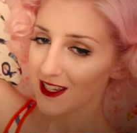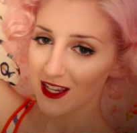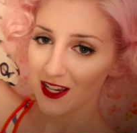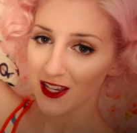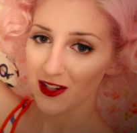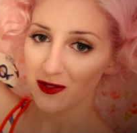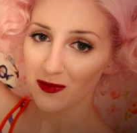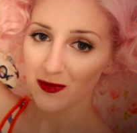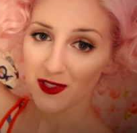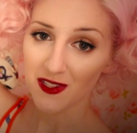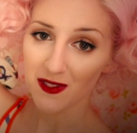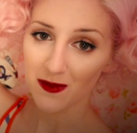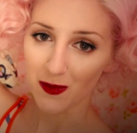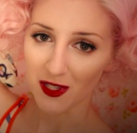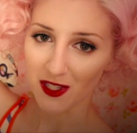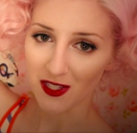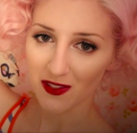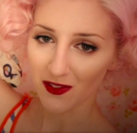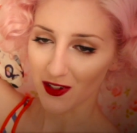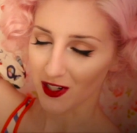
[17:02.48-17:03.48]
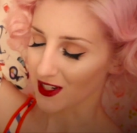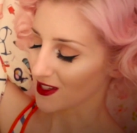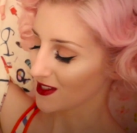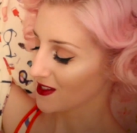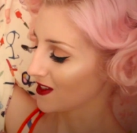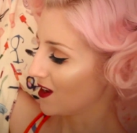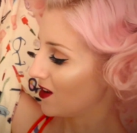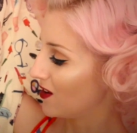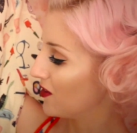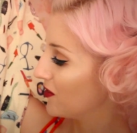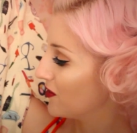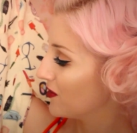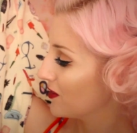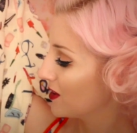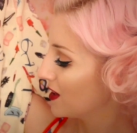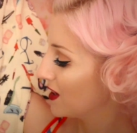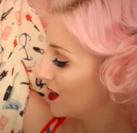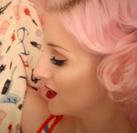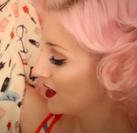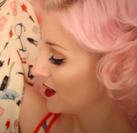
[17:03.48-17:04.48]
it almost speaks for itself.
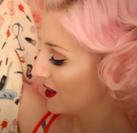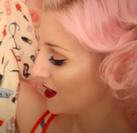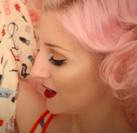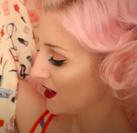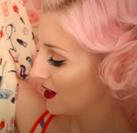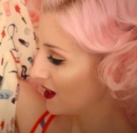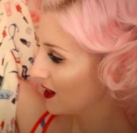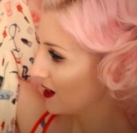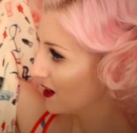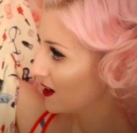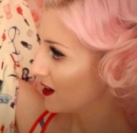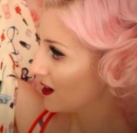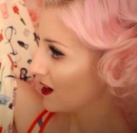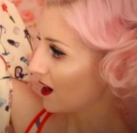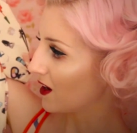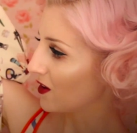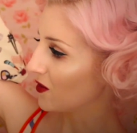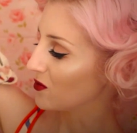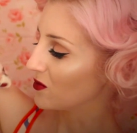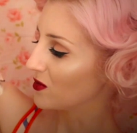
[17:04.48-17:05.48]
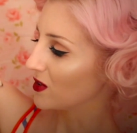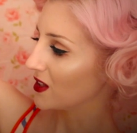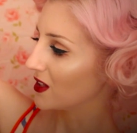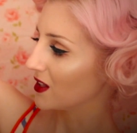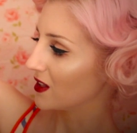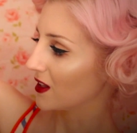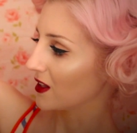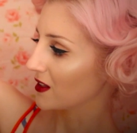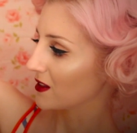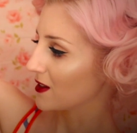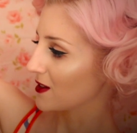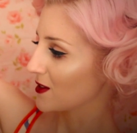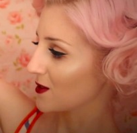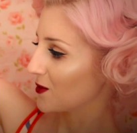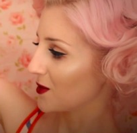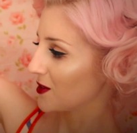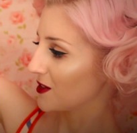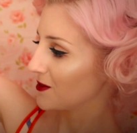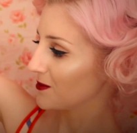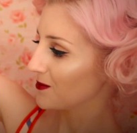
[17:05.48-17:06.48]
I really like
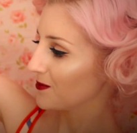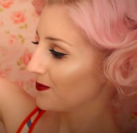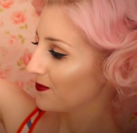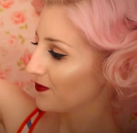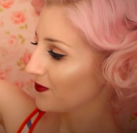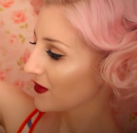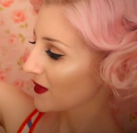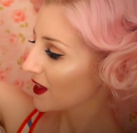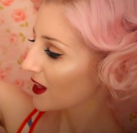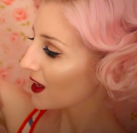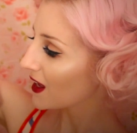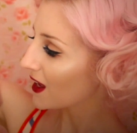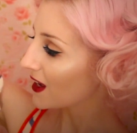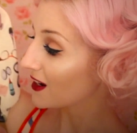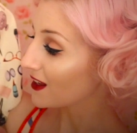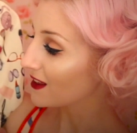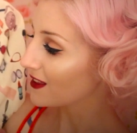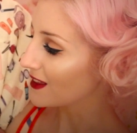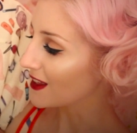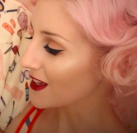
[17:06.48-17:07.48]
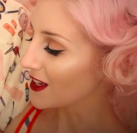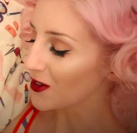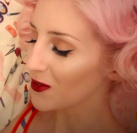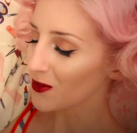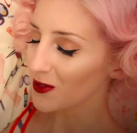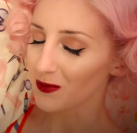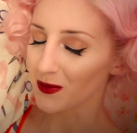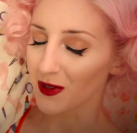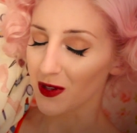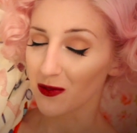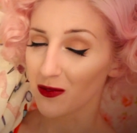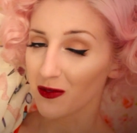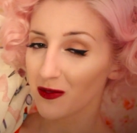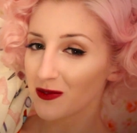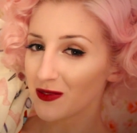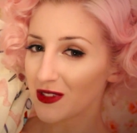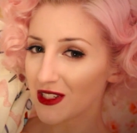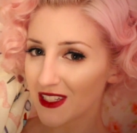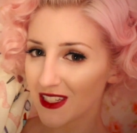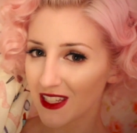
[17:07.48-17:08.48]
this one. And I think it would be
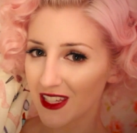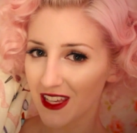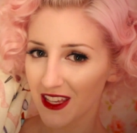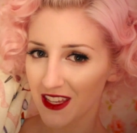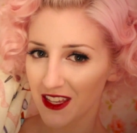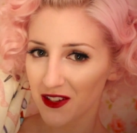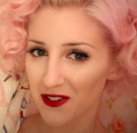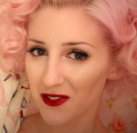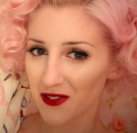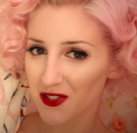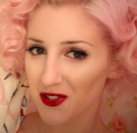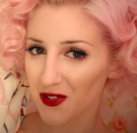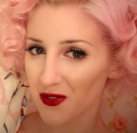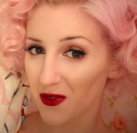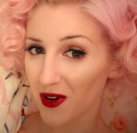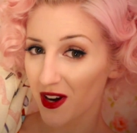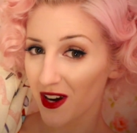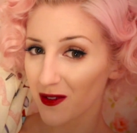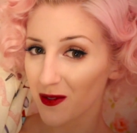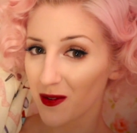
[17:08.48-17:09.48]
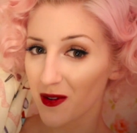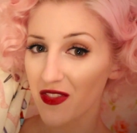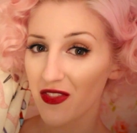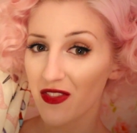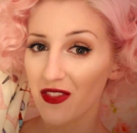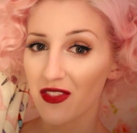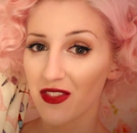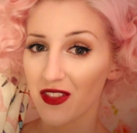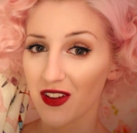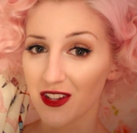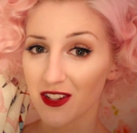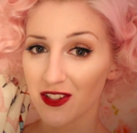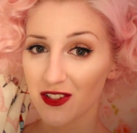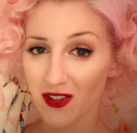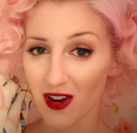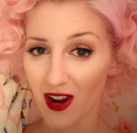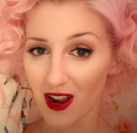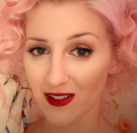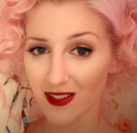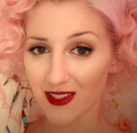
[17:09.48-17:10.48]
really cute to wear with the
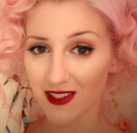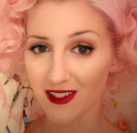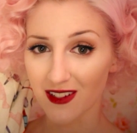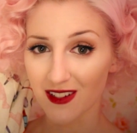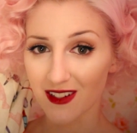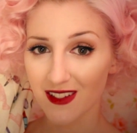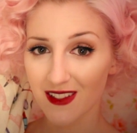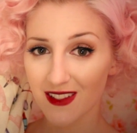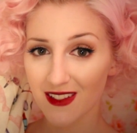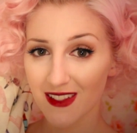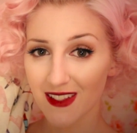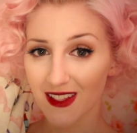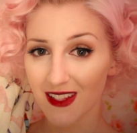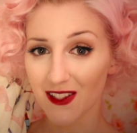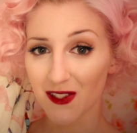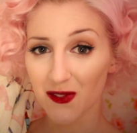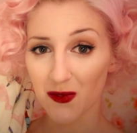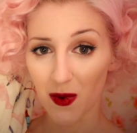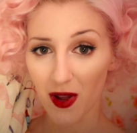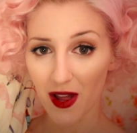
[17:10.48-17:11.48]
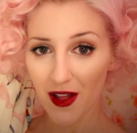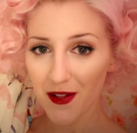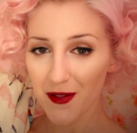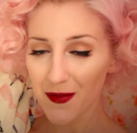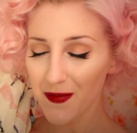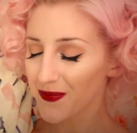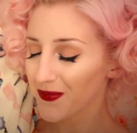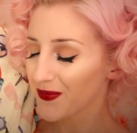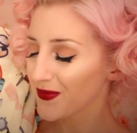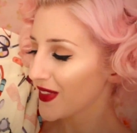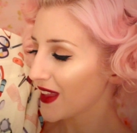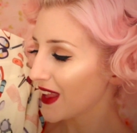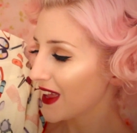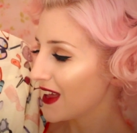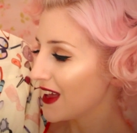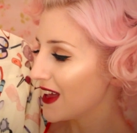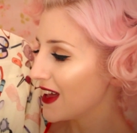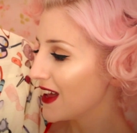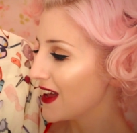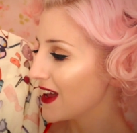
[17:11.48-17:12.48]
trousers as well.
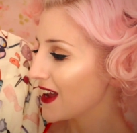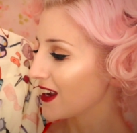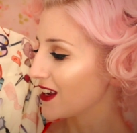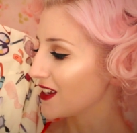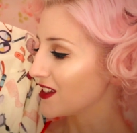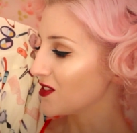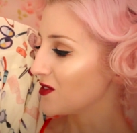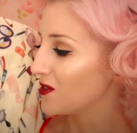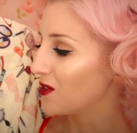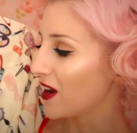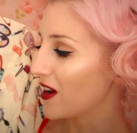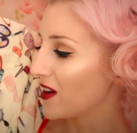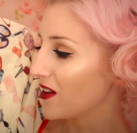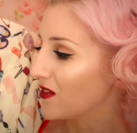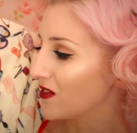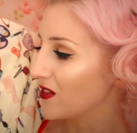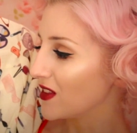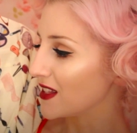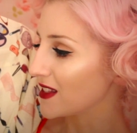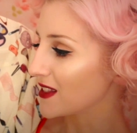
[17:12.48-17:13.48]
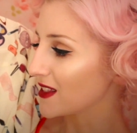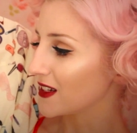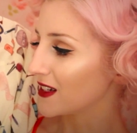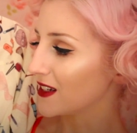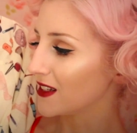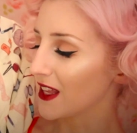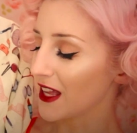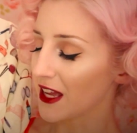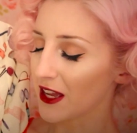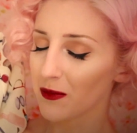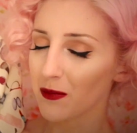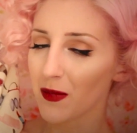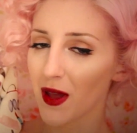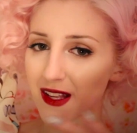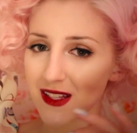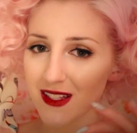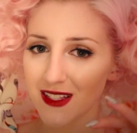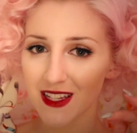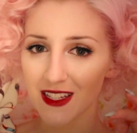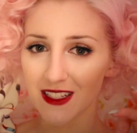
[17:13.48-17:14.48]
Because you have these little like
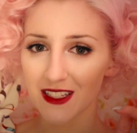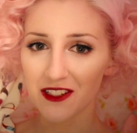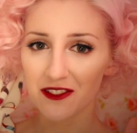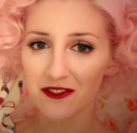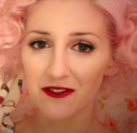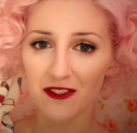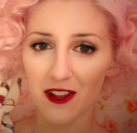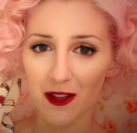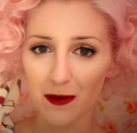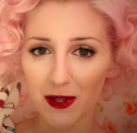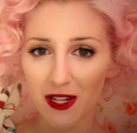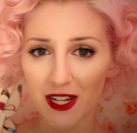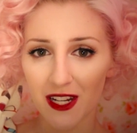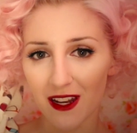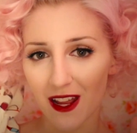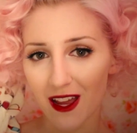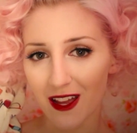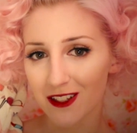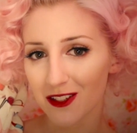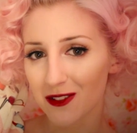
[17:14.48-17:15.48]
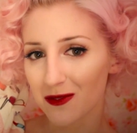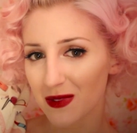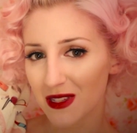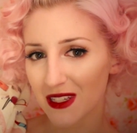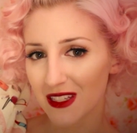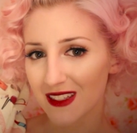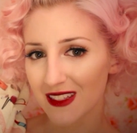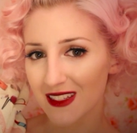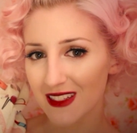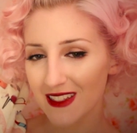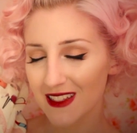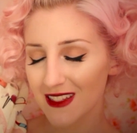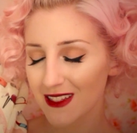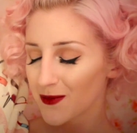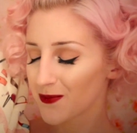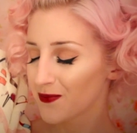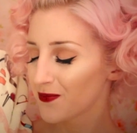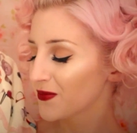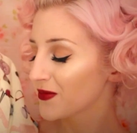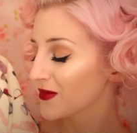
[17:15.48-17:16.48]
masculine, feminine elements.
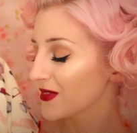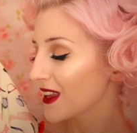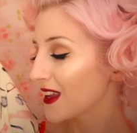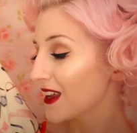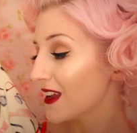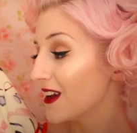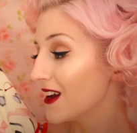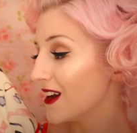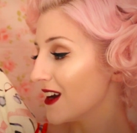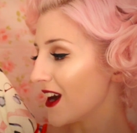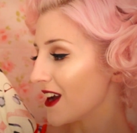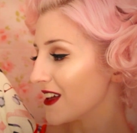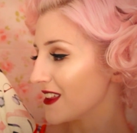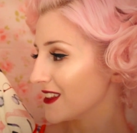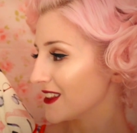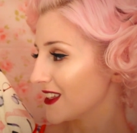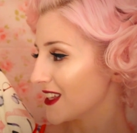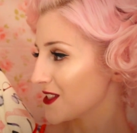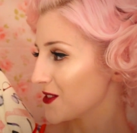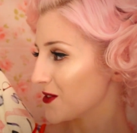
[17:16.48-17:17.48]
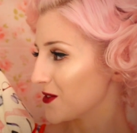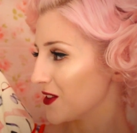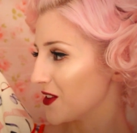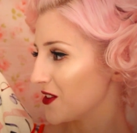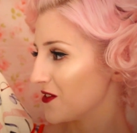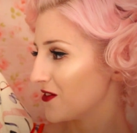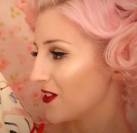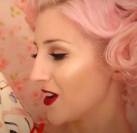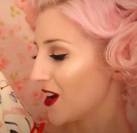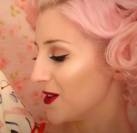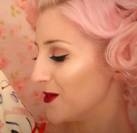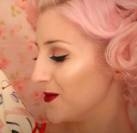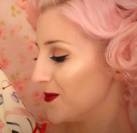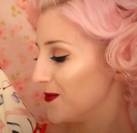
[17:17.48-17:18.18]
I think that's really fun.